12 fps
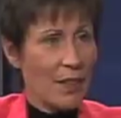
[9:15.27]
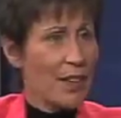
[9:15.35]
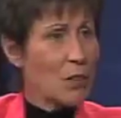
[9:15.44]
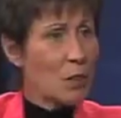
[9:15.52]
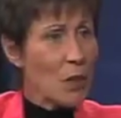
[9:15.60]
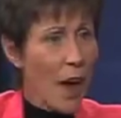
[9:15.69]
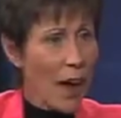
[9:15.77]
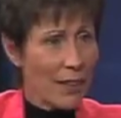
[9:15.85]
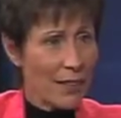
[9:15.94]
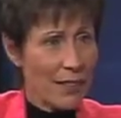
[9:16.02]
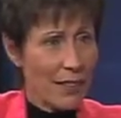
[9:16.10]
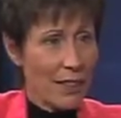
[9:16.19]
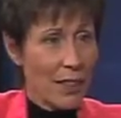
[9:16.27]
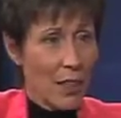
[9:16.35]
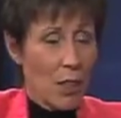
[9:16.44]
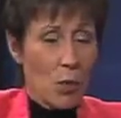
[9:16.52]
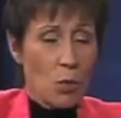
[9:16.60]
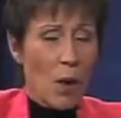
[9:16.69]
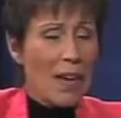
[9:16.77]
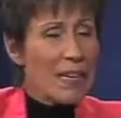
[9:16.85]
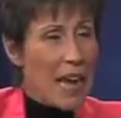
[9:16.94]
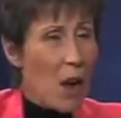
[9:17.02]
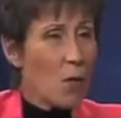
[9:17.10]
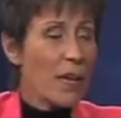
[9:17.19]
It's not. Right
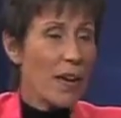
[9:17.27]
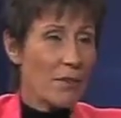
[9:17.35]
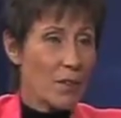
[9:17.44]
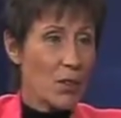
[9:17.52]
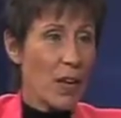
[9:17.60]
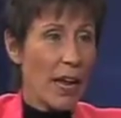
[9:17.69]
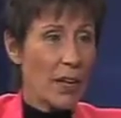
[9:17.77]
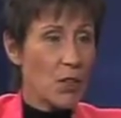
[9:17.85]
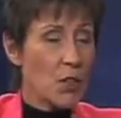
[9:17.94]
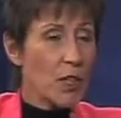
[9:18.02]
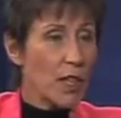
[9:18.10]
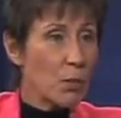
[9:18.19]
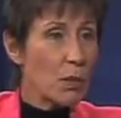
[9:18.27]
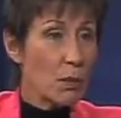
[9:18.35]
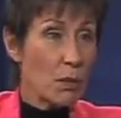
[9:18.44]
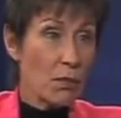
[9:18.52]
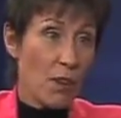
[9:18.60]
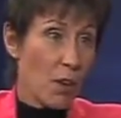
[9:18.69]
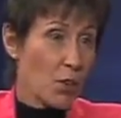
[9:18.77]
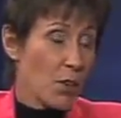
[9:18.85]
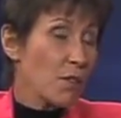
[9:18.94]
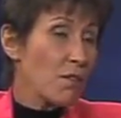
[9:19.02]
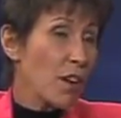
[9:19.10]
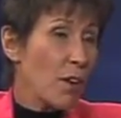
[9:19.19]
now, we have a science to keep people
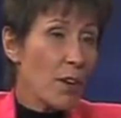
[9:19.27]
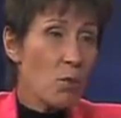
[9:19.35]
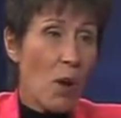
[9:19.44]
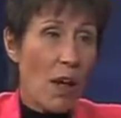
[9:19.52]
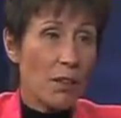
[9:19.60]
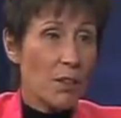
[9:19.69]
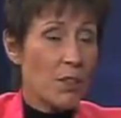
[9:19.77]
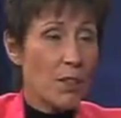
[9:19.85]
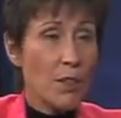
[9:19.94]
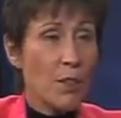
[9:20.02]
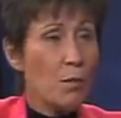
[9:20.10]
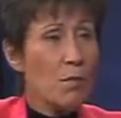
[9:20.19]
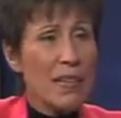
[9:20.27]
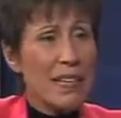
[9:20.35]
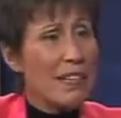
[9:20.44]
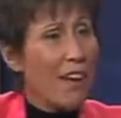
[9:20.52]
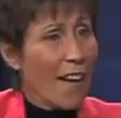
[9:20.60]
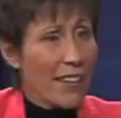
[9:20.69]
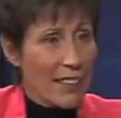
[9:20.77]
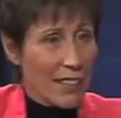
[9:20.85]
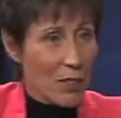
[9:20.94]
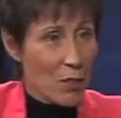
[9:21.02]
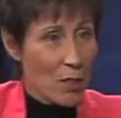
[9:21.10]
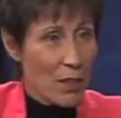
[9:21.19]
functioning very well until their
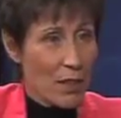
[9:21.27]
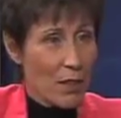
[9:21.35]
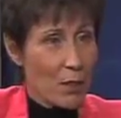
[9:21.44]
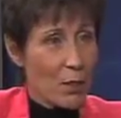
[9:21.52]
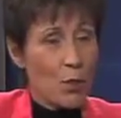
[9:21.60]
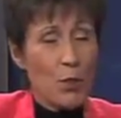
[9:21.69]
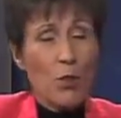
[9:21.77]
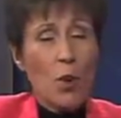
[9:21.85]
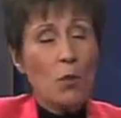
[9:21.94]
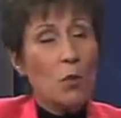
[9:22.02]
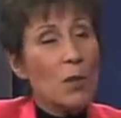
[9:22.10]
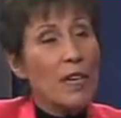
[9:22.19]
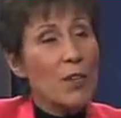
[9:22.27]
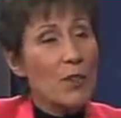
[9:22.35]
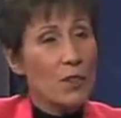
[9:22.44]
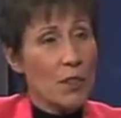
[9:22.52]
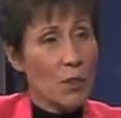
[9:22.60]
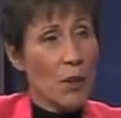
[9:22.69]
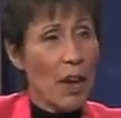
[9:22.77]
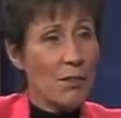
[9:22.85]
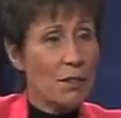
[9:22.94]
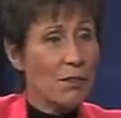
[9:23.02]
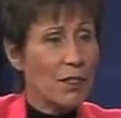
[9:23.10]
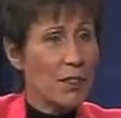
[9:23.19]
mid-90s. So there's no reason that you
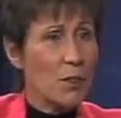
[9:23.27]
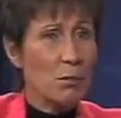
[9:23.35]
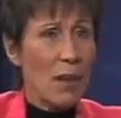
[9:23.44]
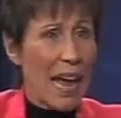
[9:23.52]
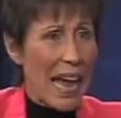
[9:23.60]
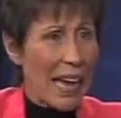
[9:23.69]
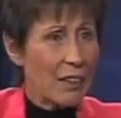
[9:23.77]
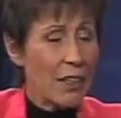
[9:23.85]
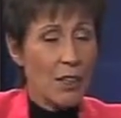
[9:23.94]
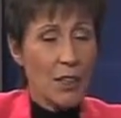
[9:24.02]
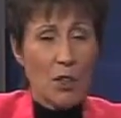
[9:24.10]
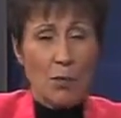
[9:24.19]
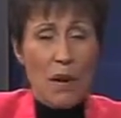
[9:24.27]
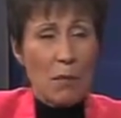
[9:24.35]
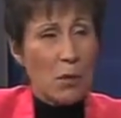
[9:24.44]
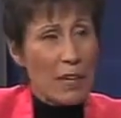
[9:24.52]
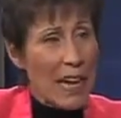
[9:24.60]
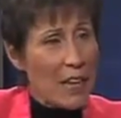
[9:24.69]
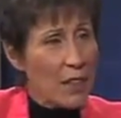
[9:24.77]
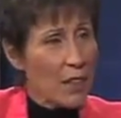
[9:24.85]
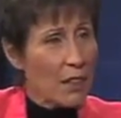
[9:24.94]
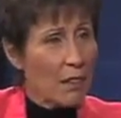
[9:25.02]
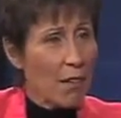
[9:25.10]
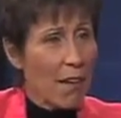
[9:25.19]
have to feel bad. Your memory has to
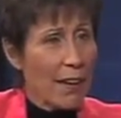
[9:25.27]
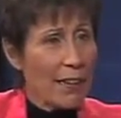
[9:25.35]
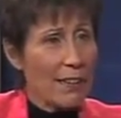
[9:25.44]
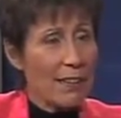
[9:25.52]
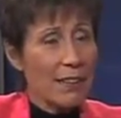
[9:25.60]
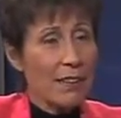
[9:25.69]
decline.